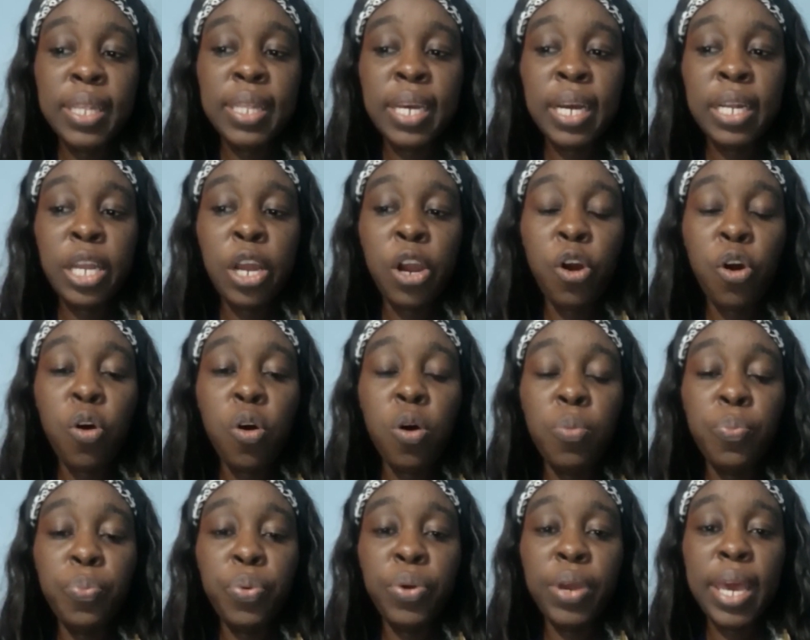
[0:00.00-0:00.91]
that are
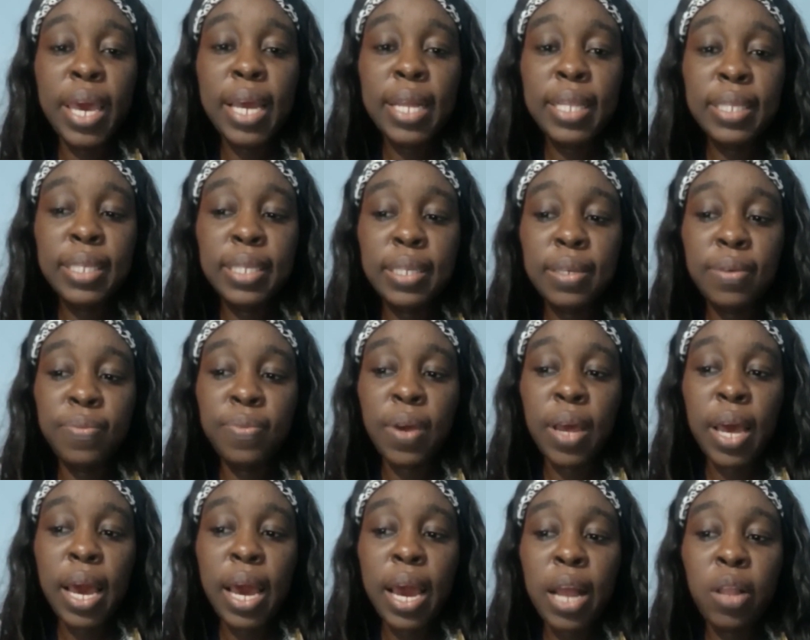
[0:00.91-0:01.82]
comprehensive
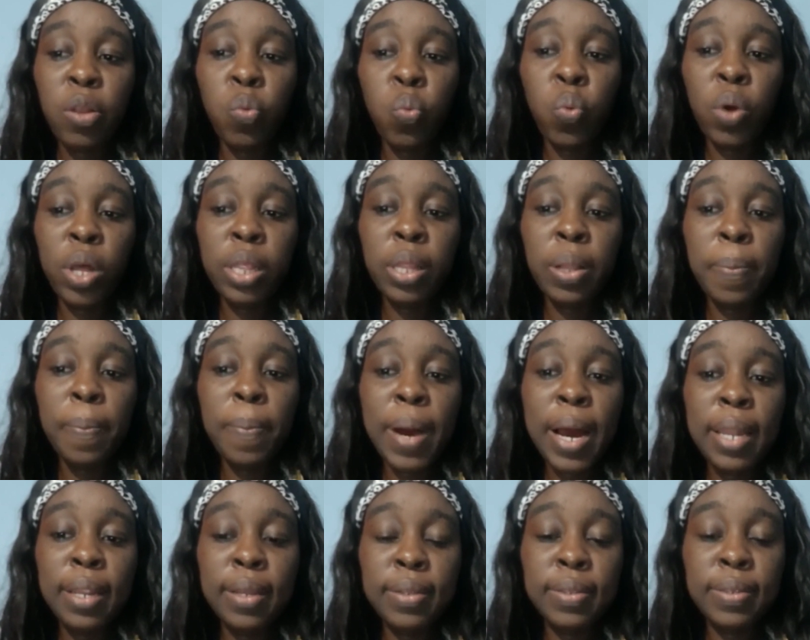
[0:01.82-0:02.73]
and well
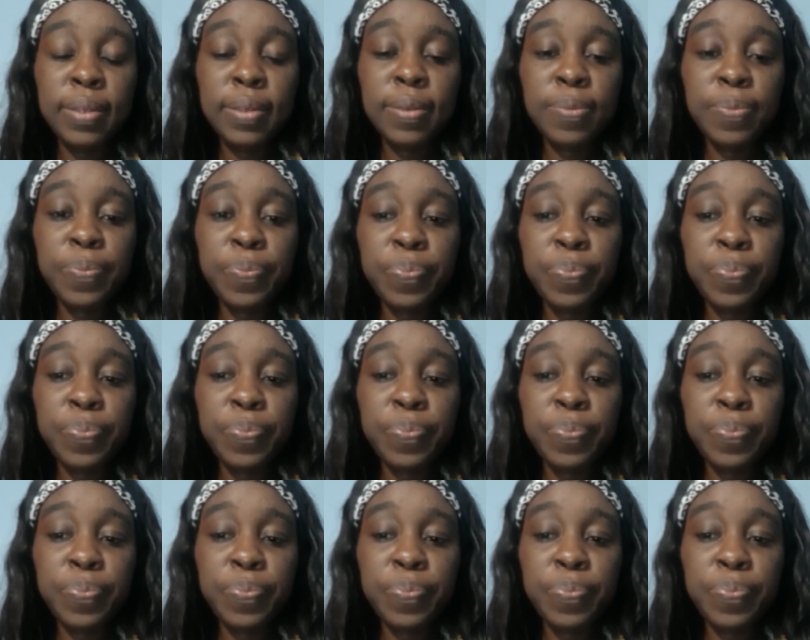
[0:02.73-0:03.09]
balanced.